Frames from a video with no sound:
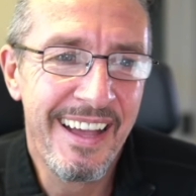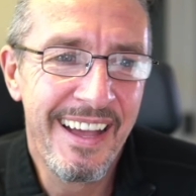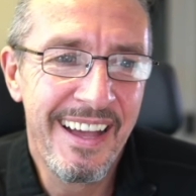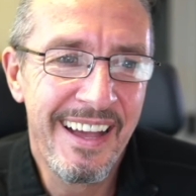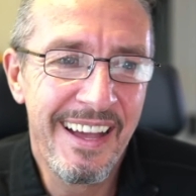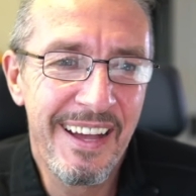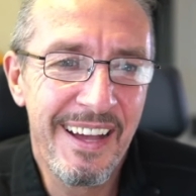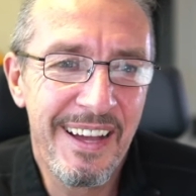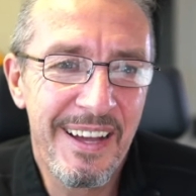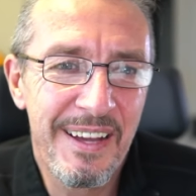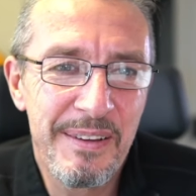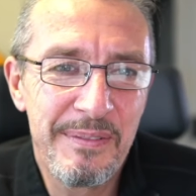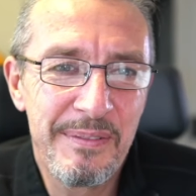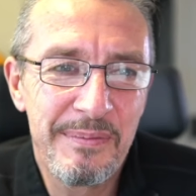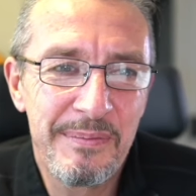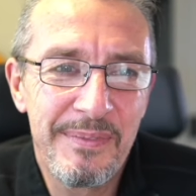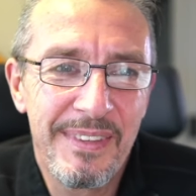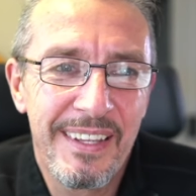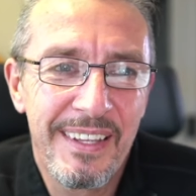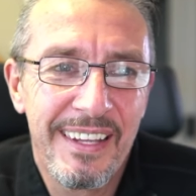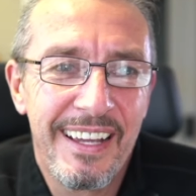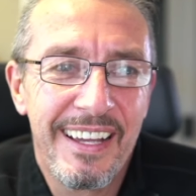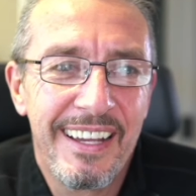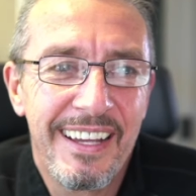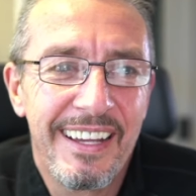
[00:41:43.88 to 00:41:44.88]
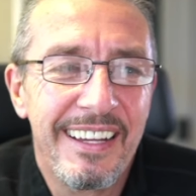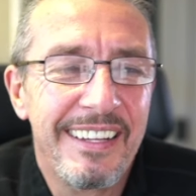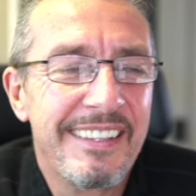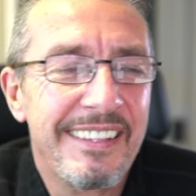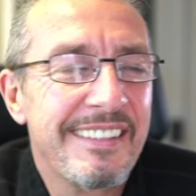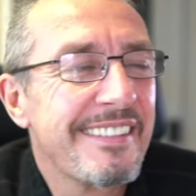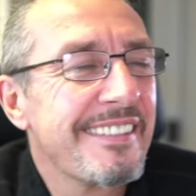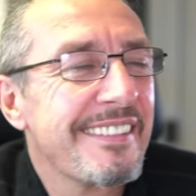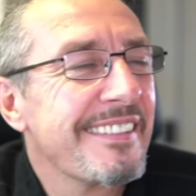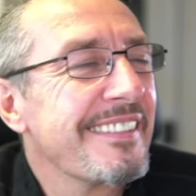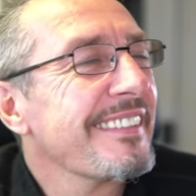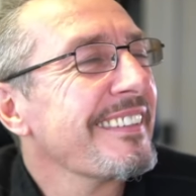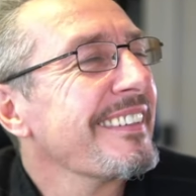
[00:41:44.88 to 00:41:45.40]
It
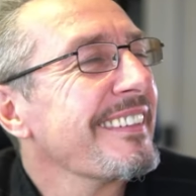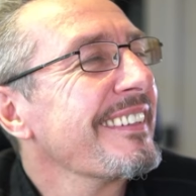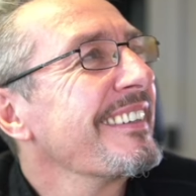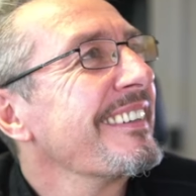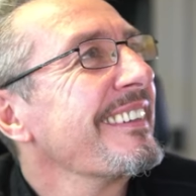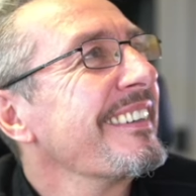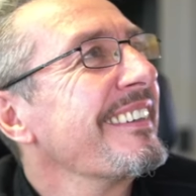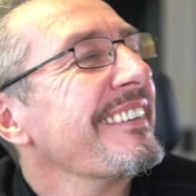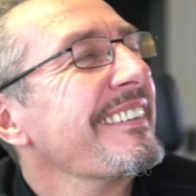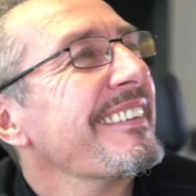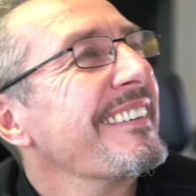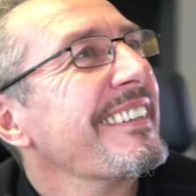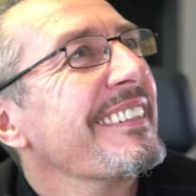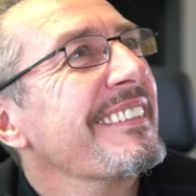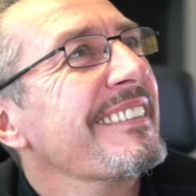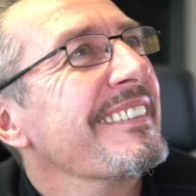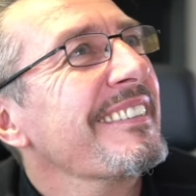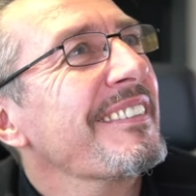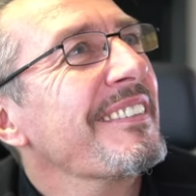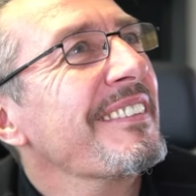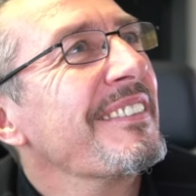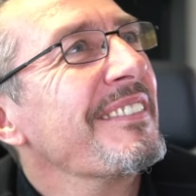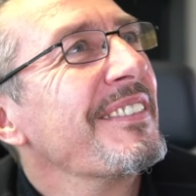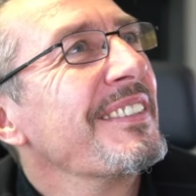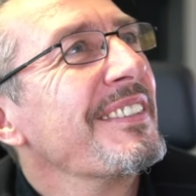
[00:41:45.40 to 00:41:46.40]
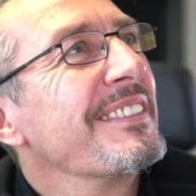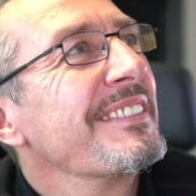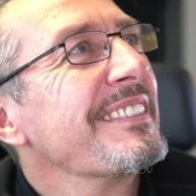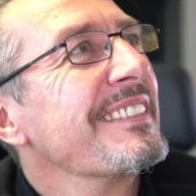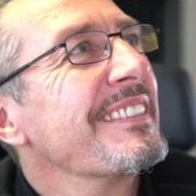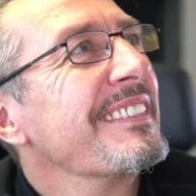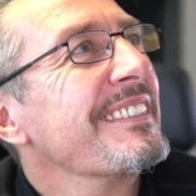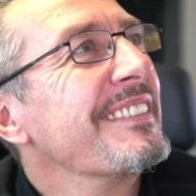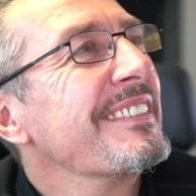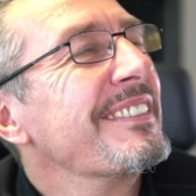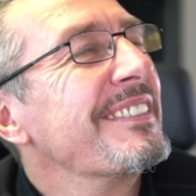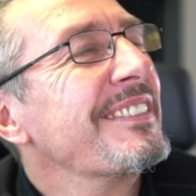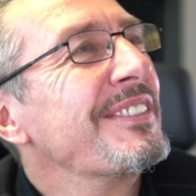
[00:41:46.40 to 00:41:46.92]
was
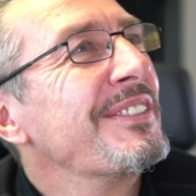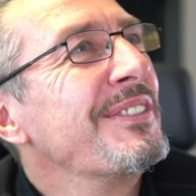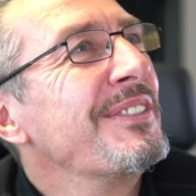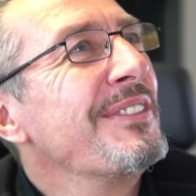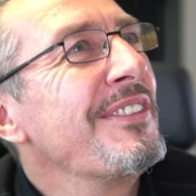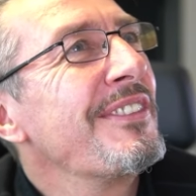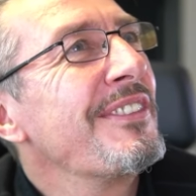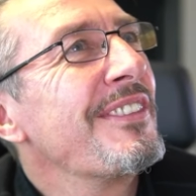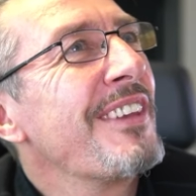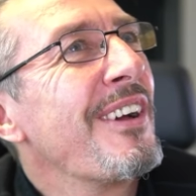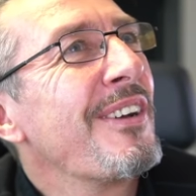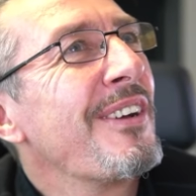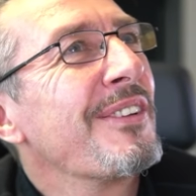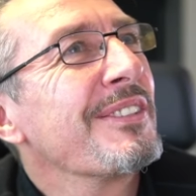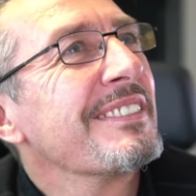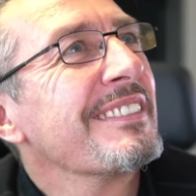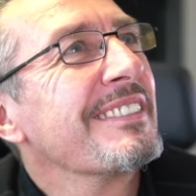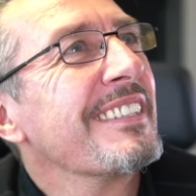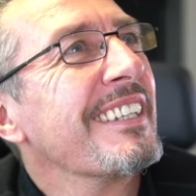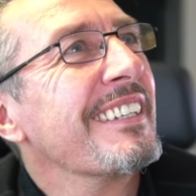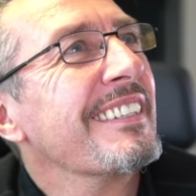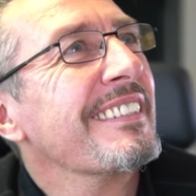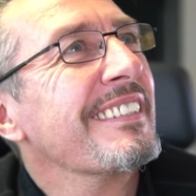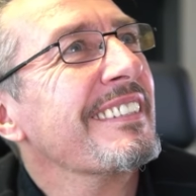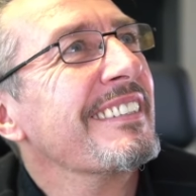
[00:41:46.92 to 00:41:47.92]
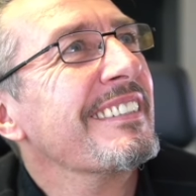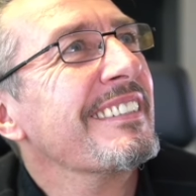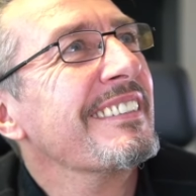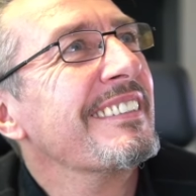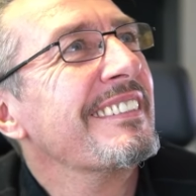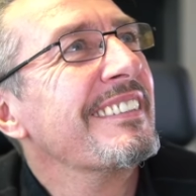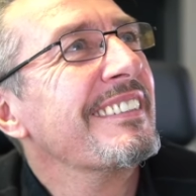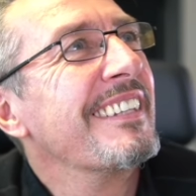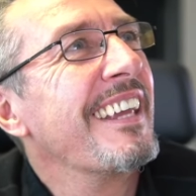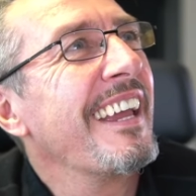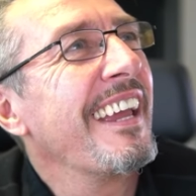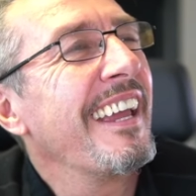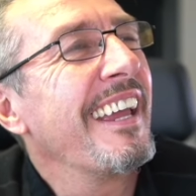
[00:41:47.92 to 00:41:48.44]
in
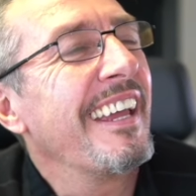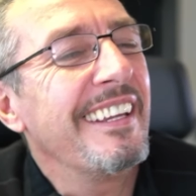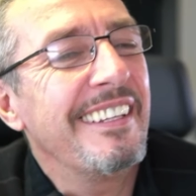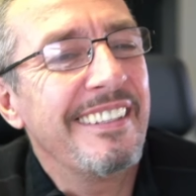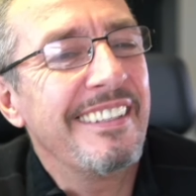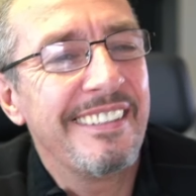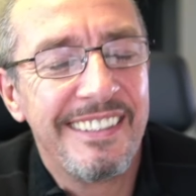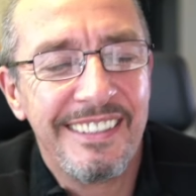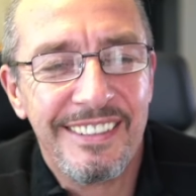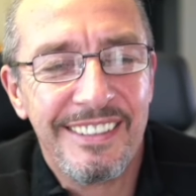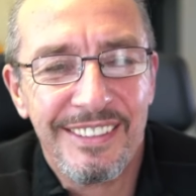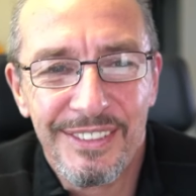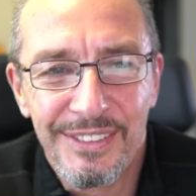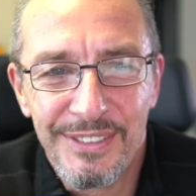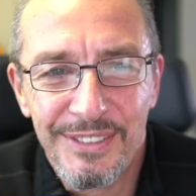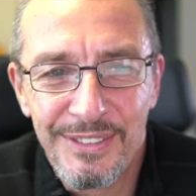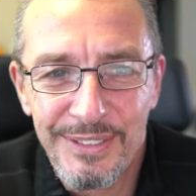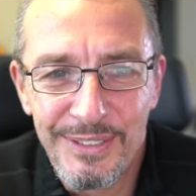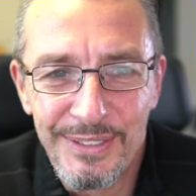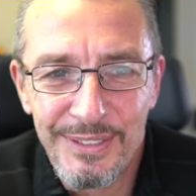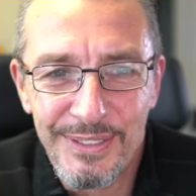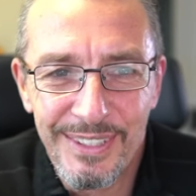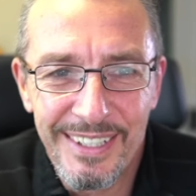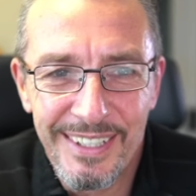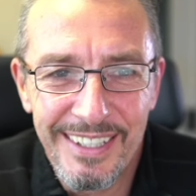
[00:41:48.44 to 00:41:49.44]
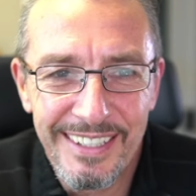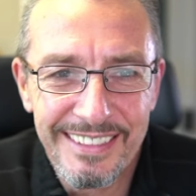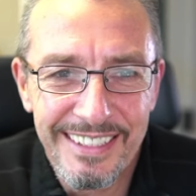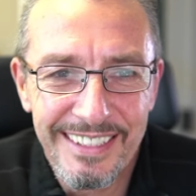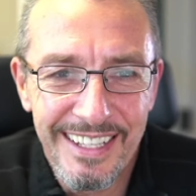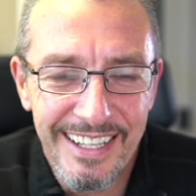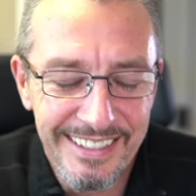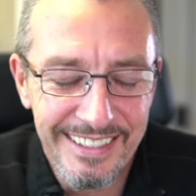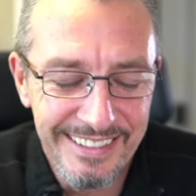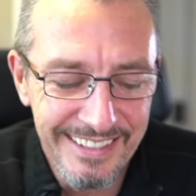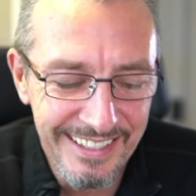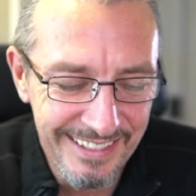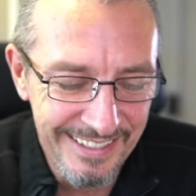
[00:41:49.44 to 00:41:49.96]
2018 or so.
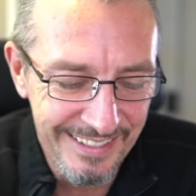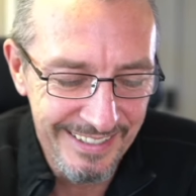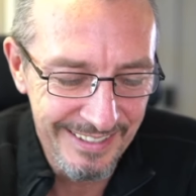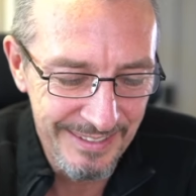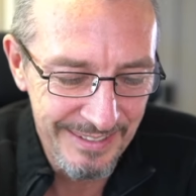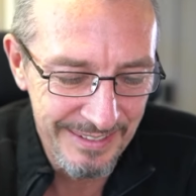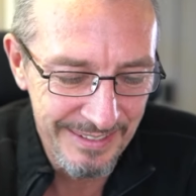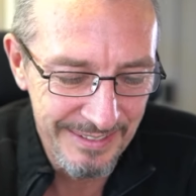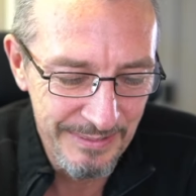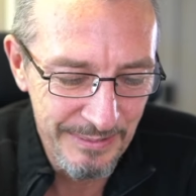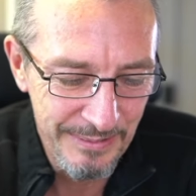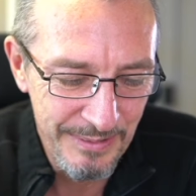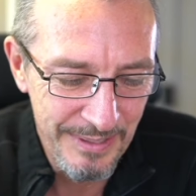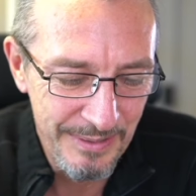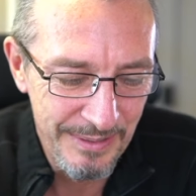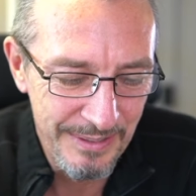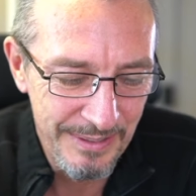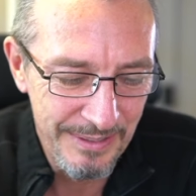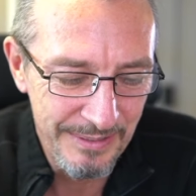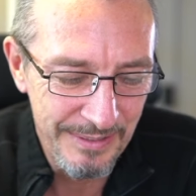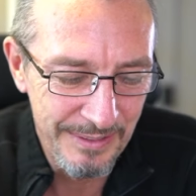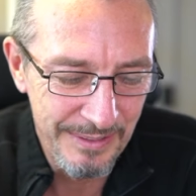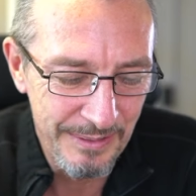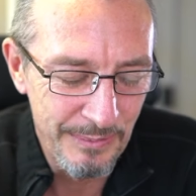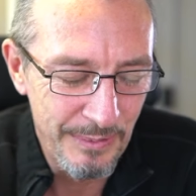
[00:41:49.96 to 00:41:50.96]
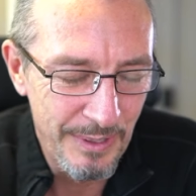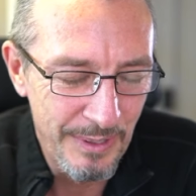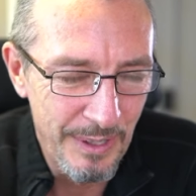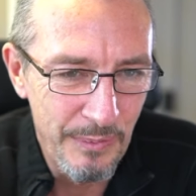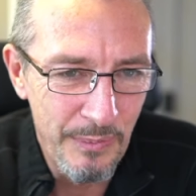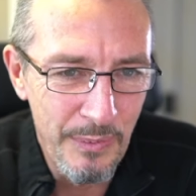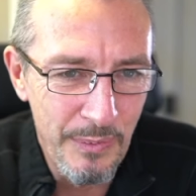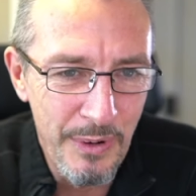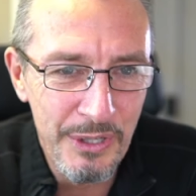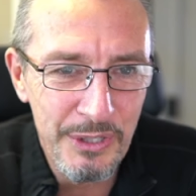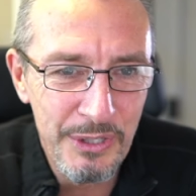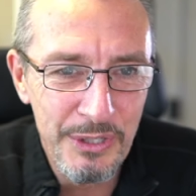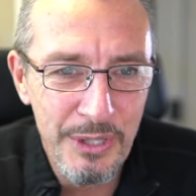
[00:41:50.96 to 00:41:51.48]
I did a
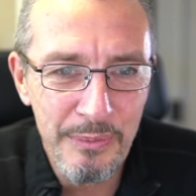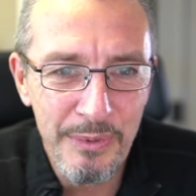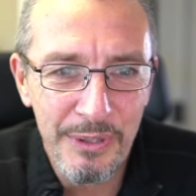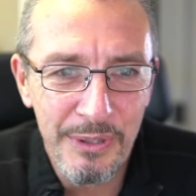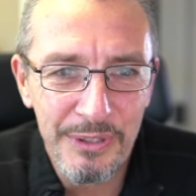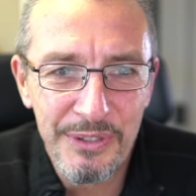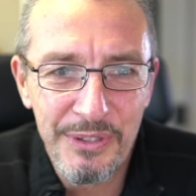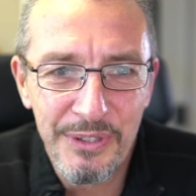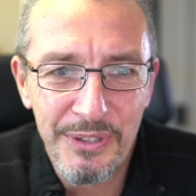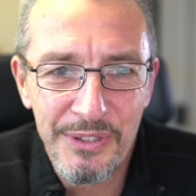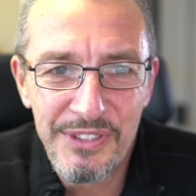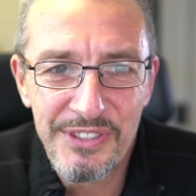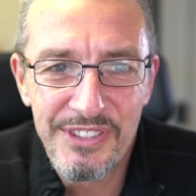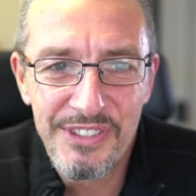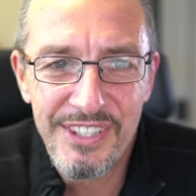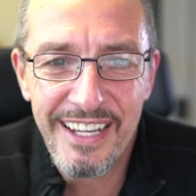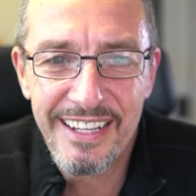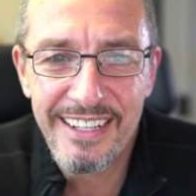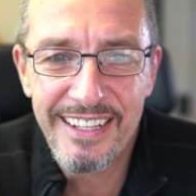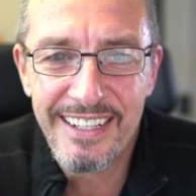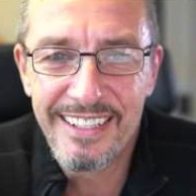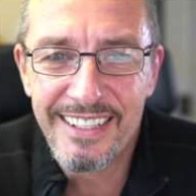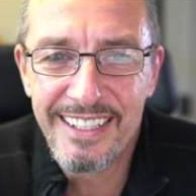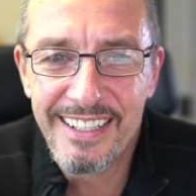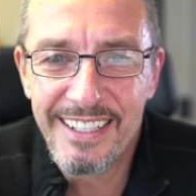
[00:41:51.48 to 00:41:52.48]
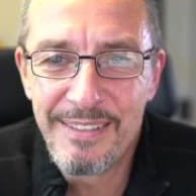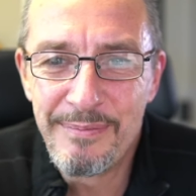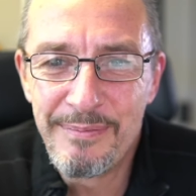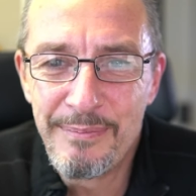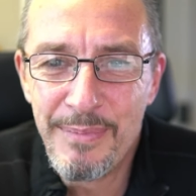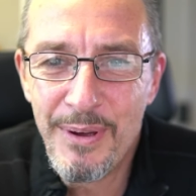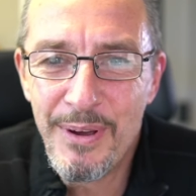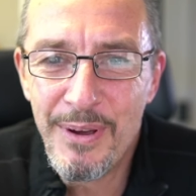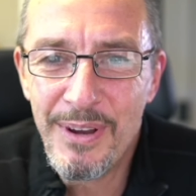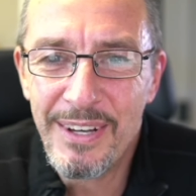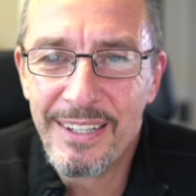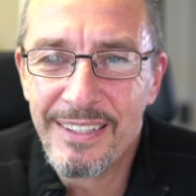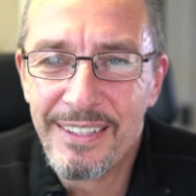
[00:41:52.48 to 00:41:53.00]
workshop on consent in
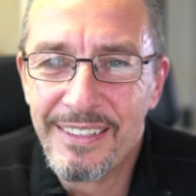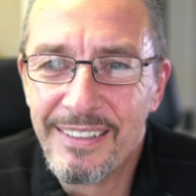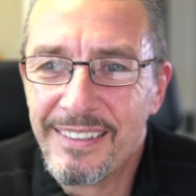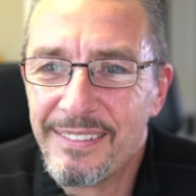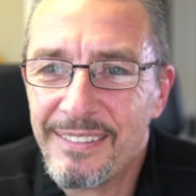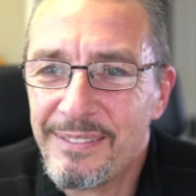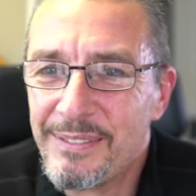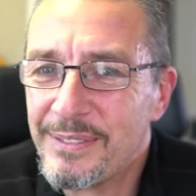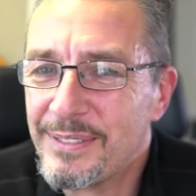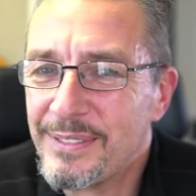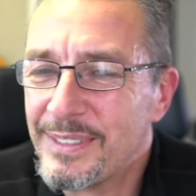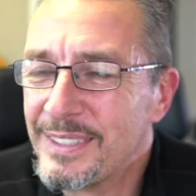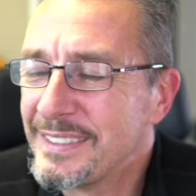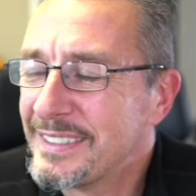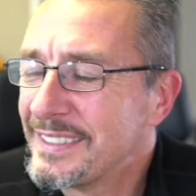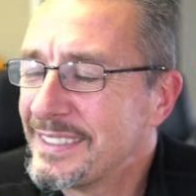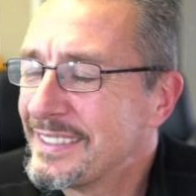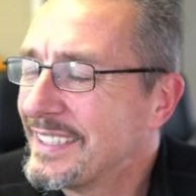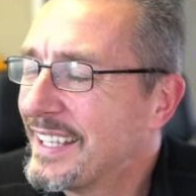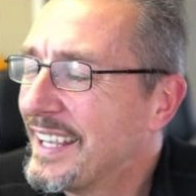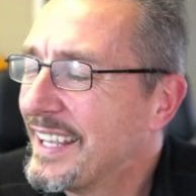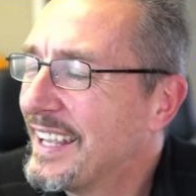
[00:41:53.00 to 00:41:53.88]
Berlin with,